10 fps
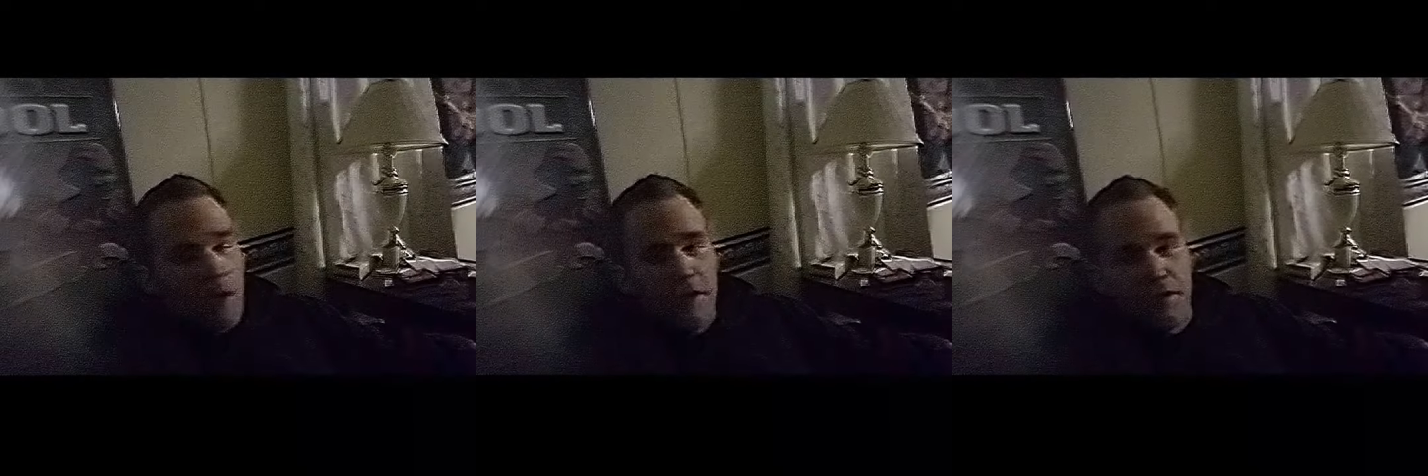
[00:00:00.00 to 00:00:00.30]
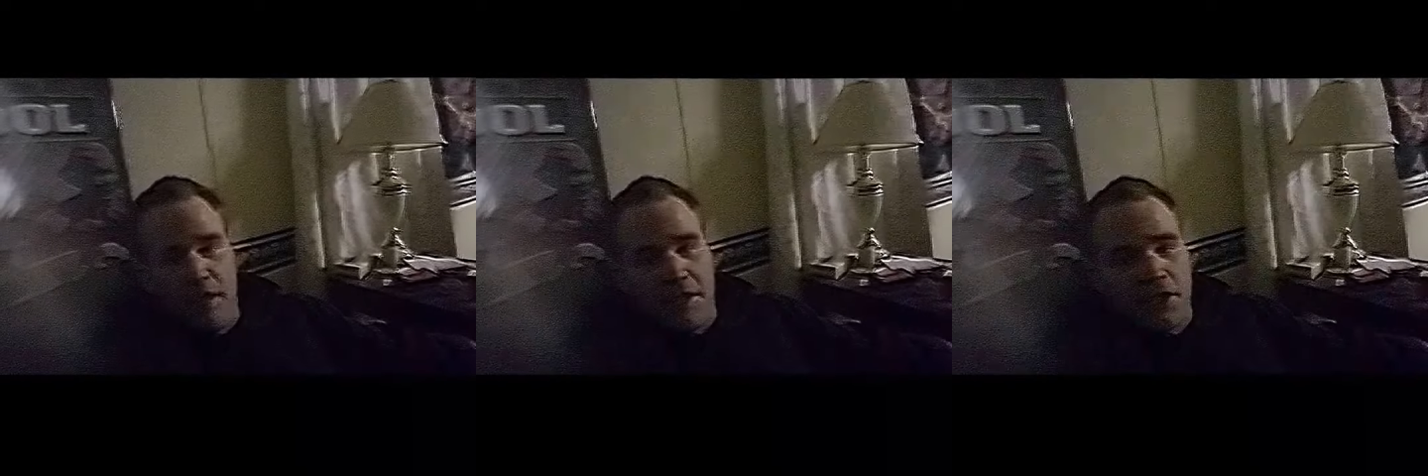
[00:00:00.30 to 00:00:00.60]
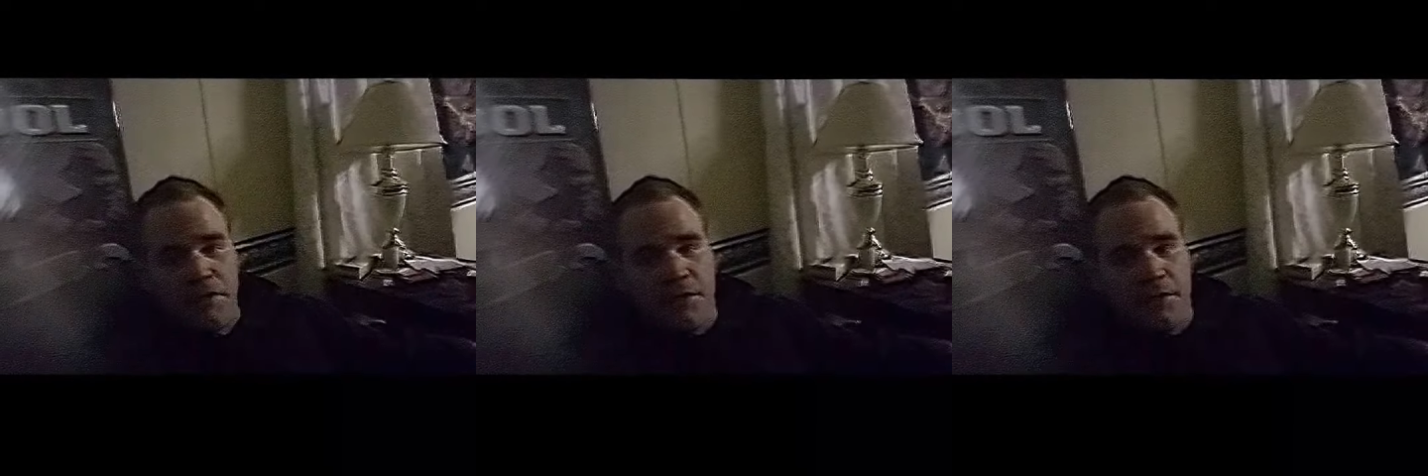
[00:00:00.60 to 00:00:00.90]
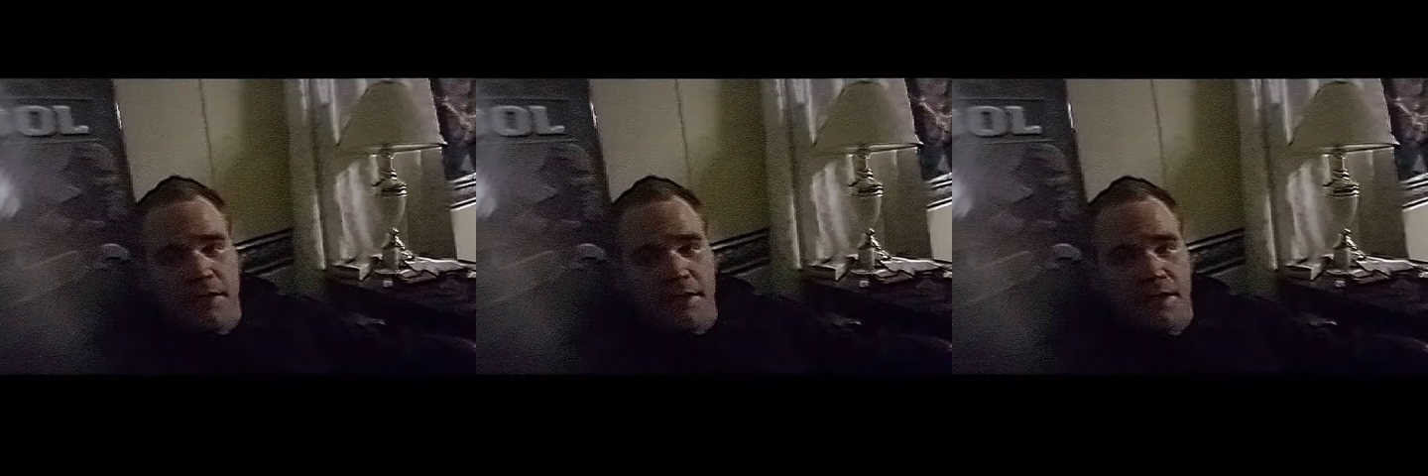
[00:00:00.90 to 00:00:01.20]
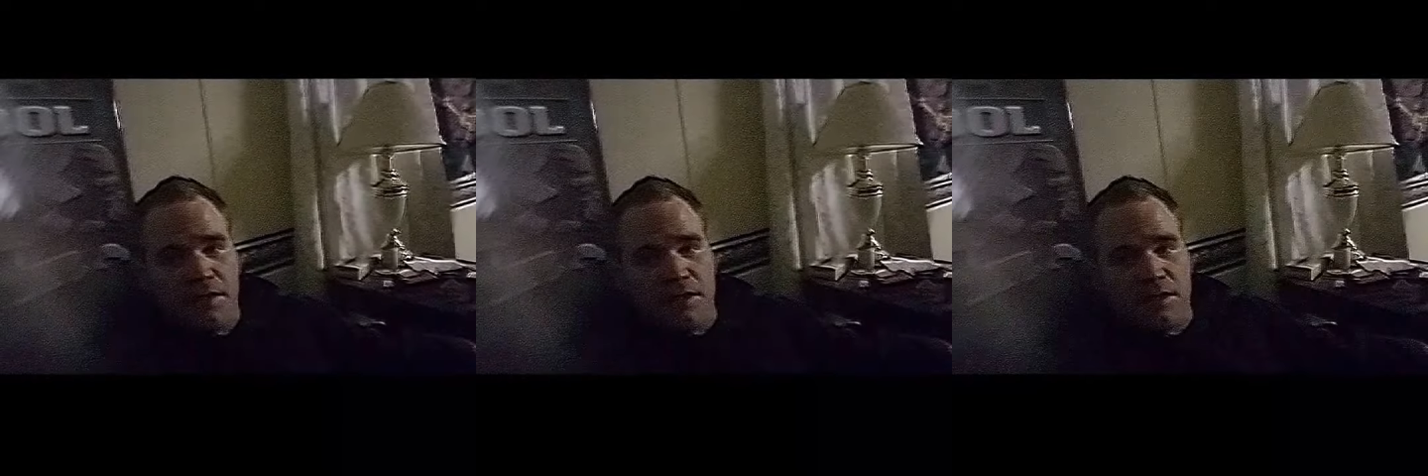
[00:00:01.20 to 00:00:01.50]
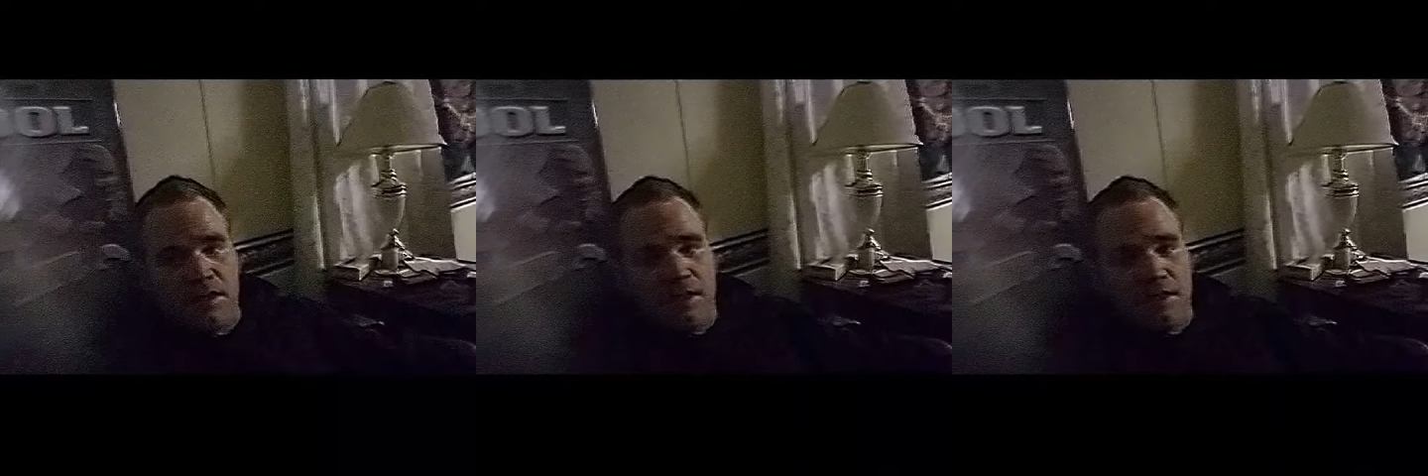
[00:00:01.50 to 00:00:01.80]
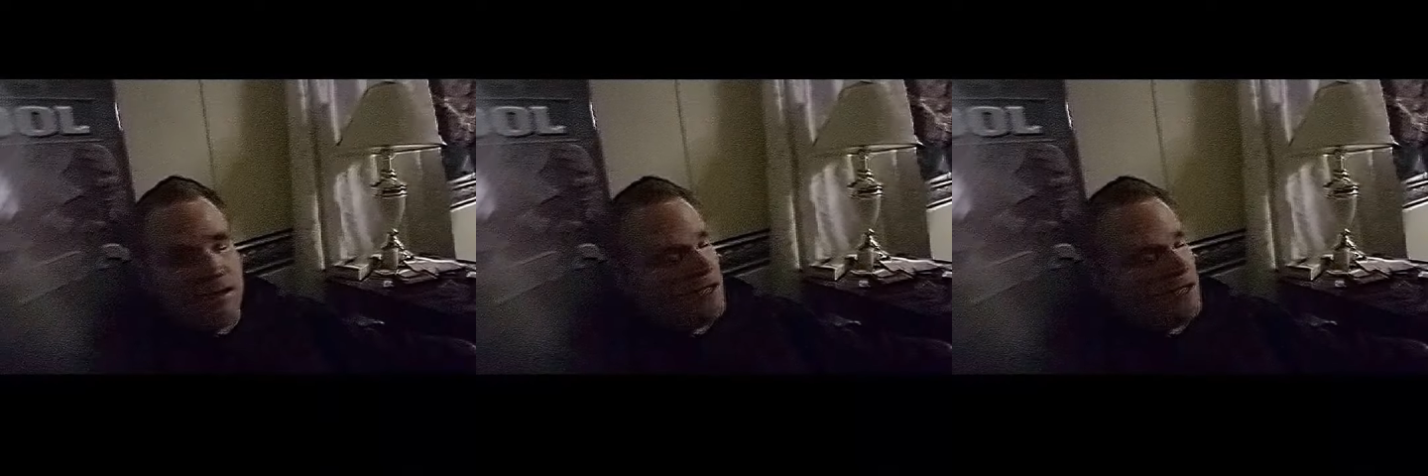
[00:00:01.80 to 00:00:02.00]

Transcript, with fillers: I watch a lot of YouTube videos as it is.